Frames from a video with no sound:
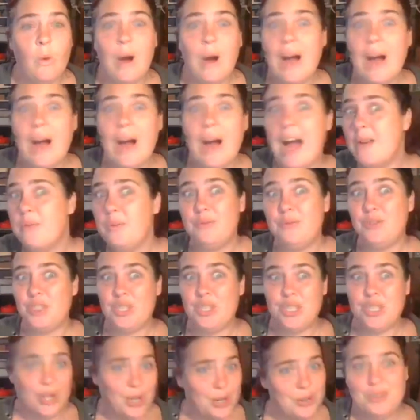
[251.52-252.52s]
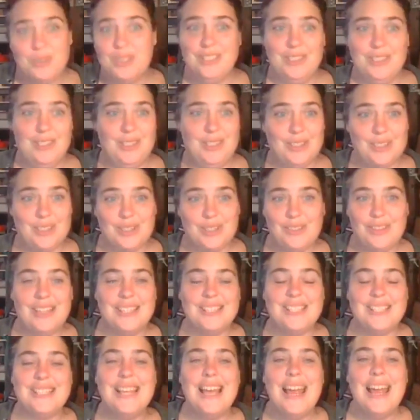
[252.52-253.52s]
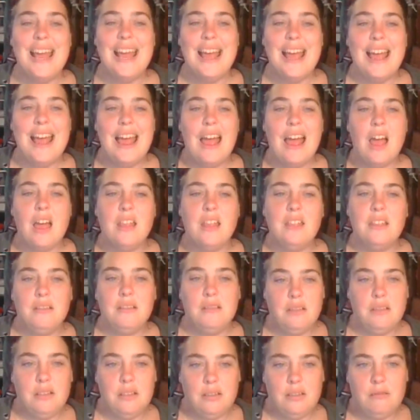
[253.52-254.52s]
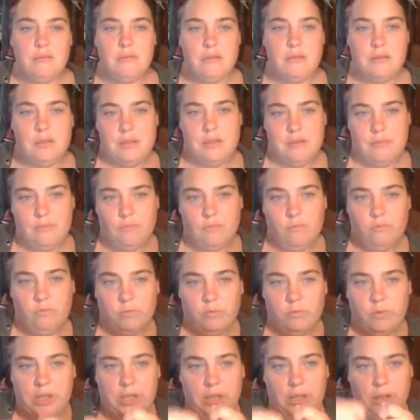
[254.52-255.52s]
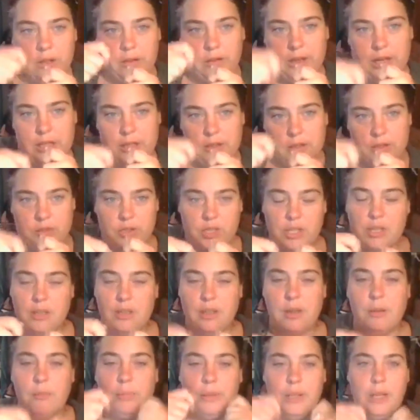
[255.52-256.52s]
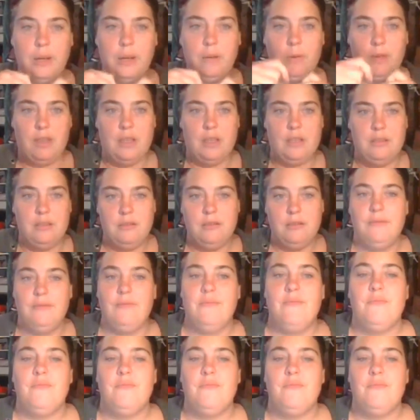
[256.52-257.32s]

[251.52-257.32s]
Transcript: to answer them and introduce her to what to do this, and then reel her in so she can come play with us.